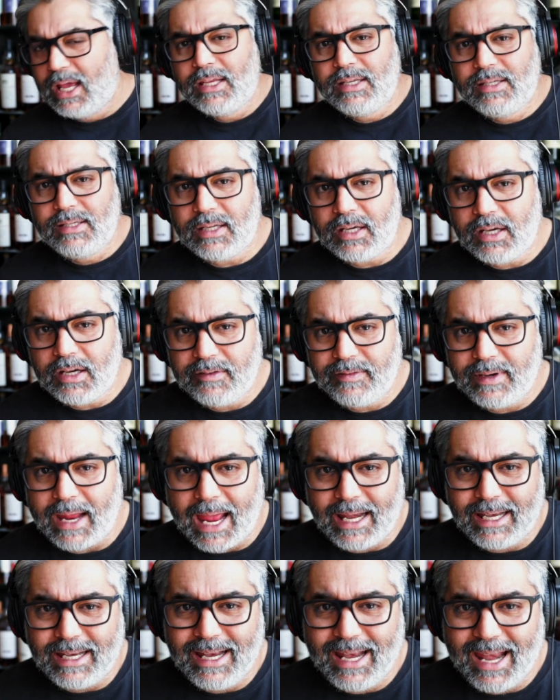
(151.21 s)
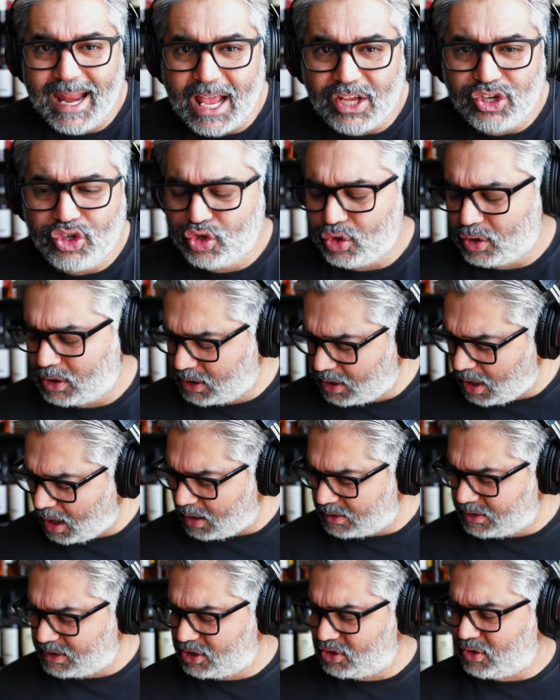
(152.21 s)
served at natural
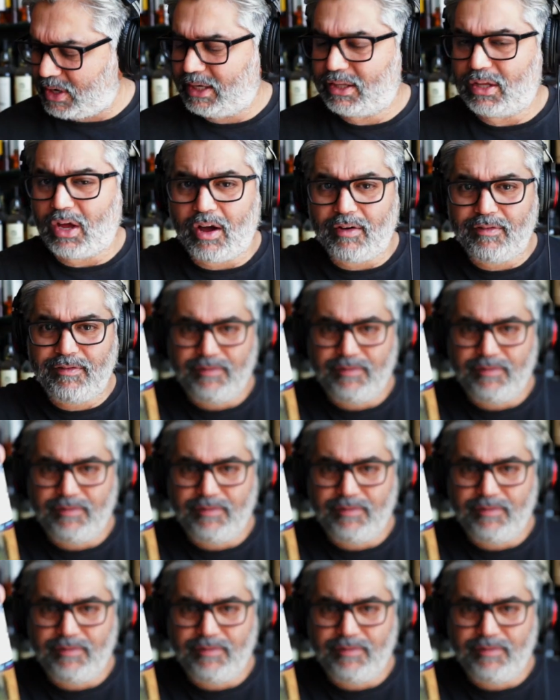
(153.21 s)
cask strength of